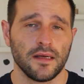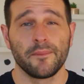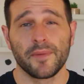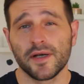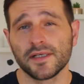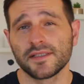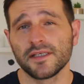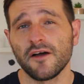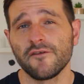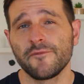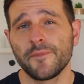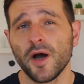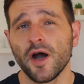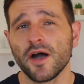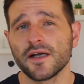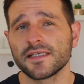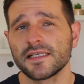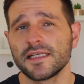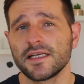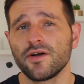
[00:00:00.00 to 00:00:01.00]
because I've
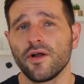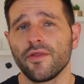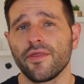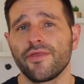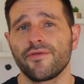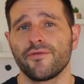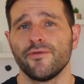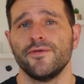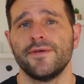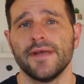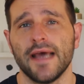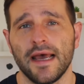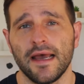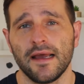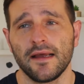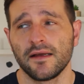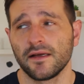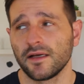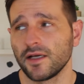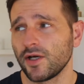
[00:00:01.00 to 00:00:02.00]
personally gone through debt,